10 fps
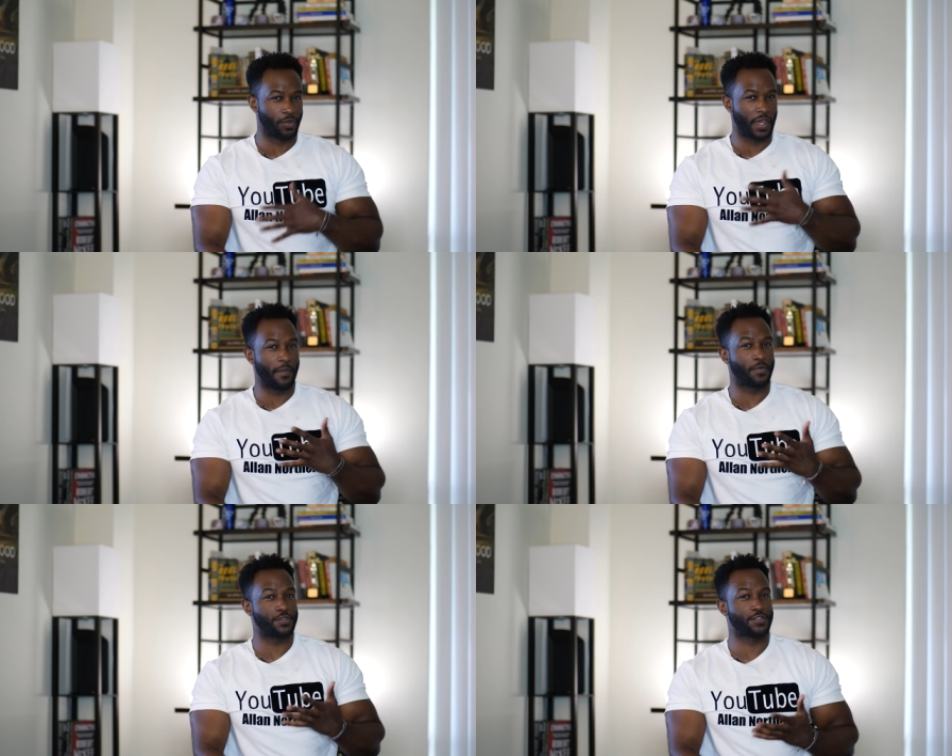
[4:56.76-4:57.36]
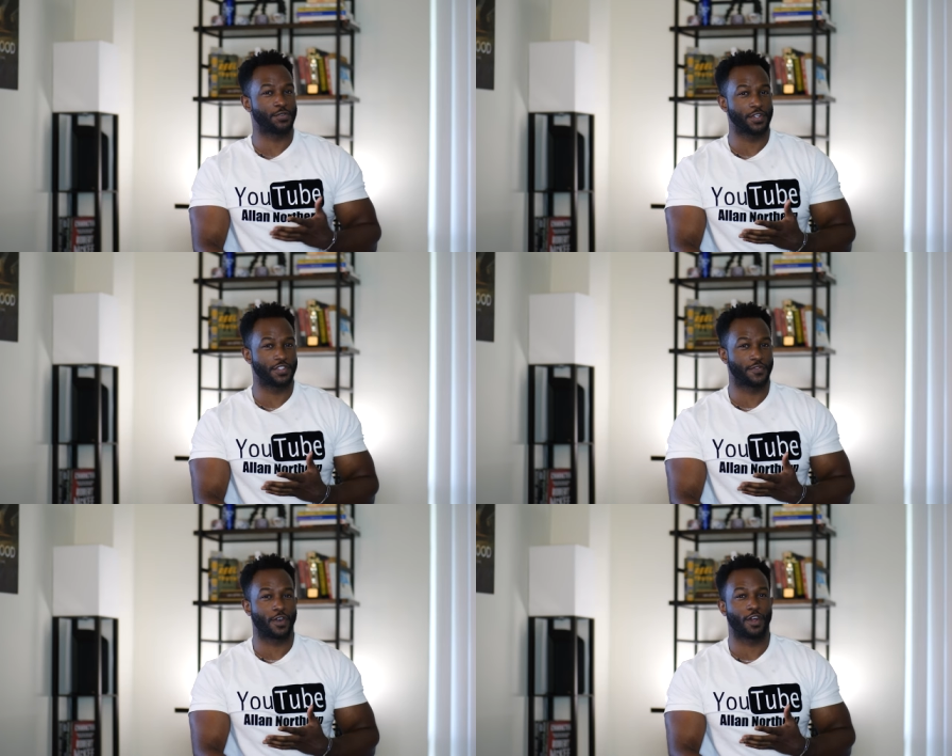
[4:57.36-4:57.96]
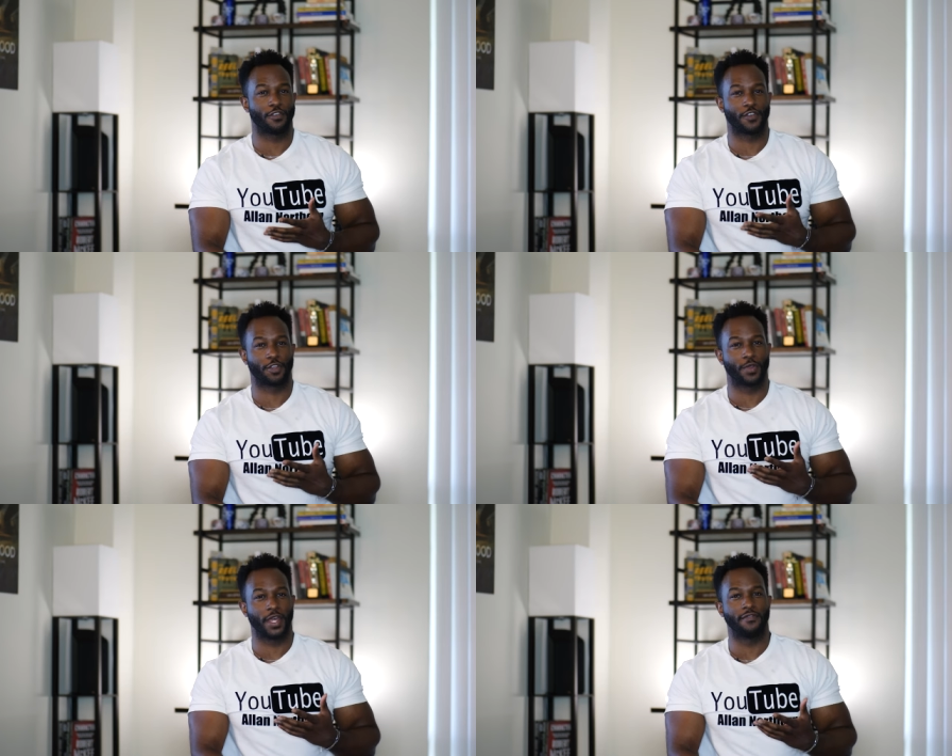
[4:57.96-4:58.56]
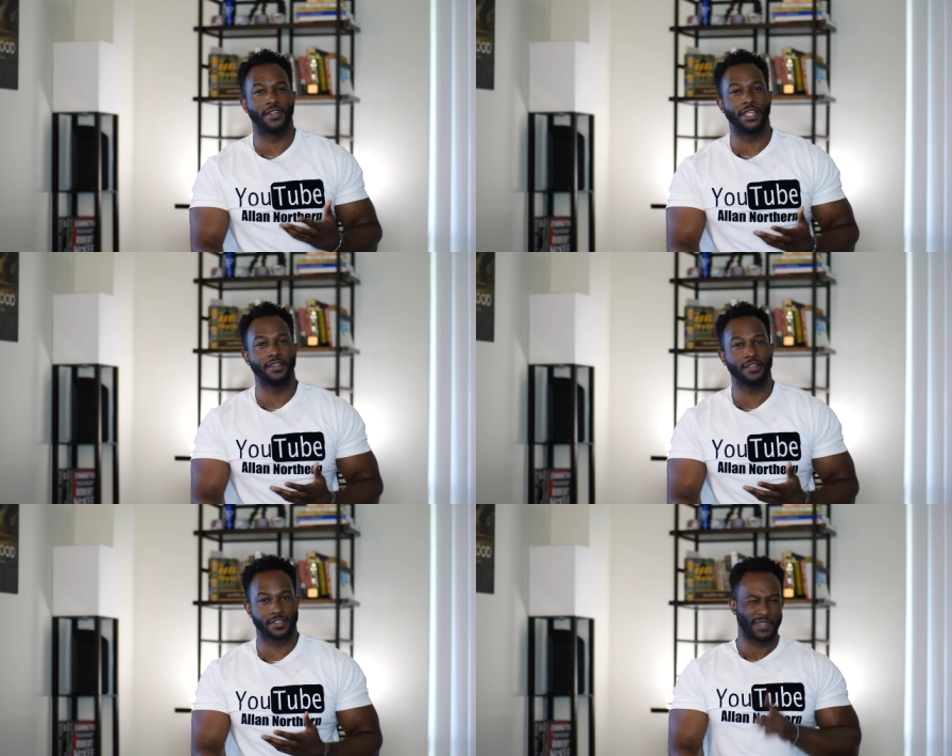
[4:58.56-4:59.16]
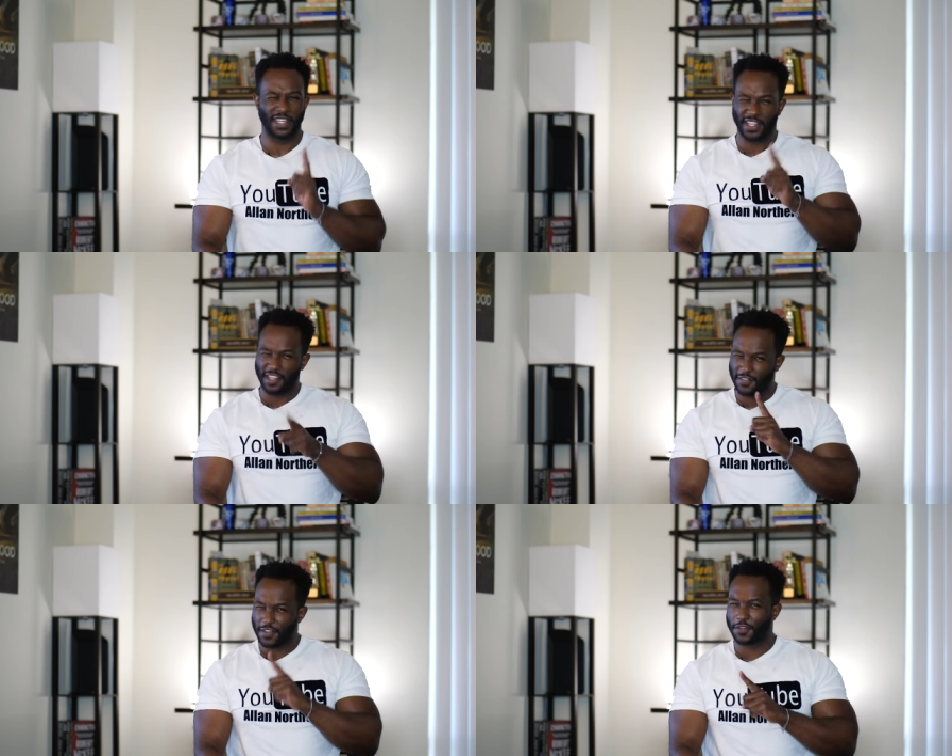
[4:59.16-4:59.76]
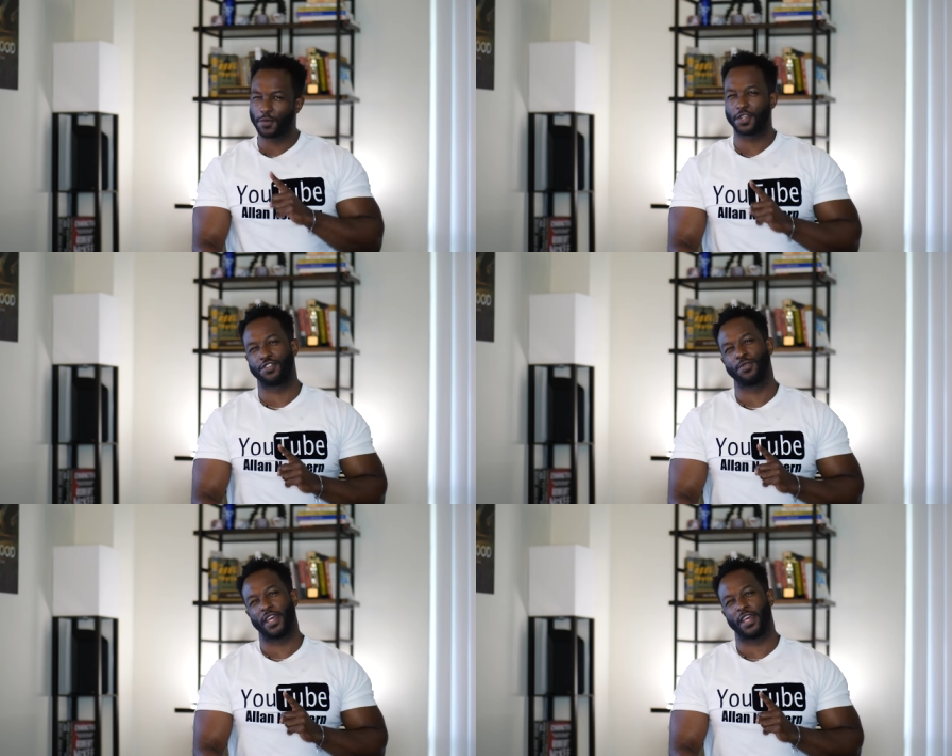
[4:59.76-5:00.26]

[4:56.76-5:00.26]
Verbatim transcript: you ample storage for all of your creative needs. And even if you want to shoot